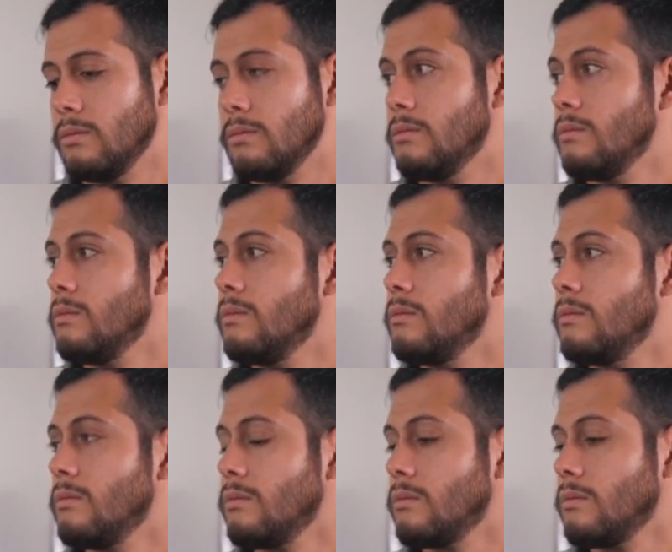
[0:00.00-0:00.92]

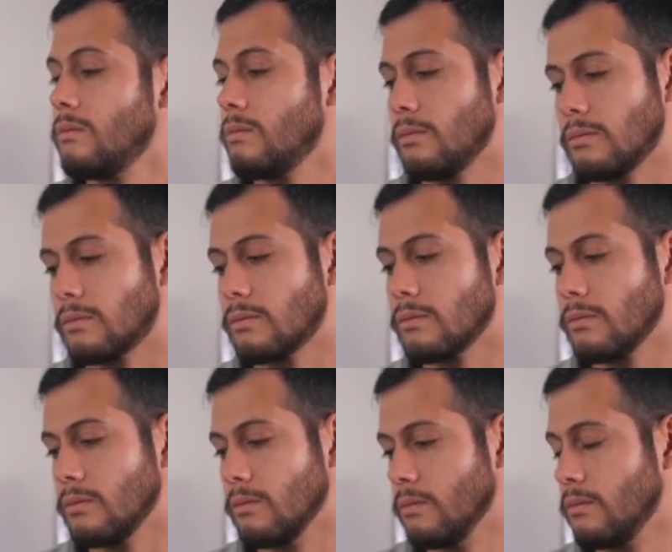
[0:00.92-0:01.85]

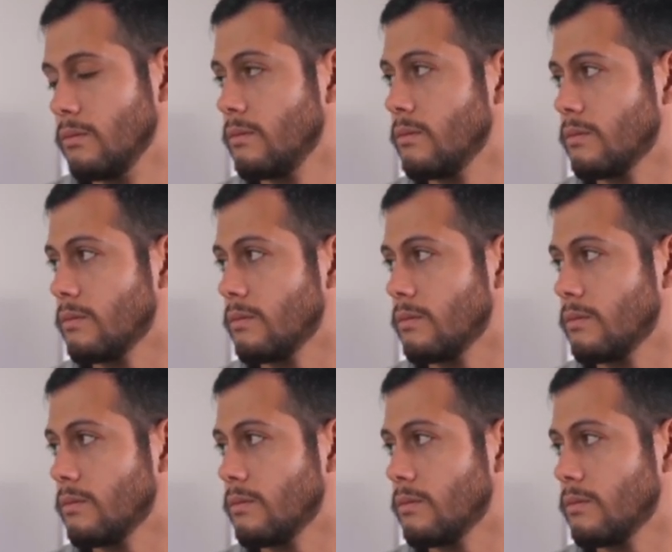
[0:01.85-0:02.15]
This person isn't speaking.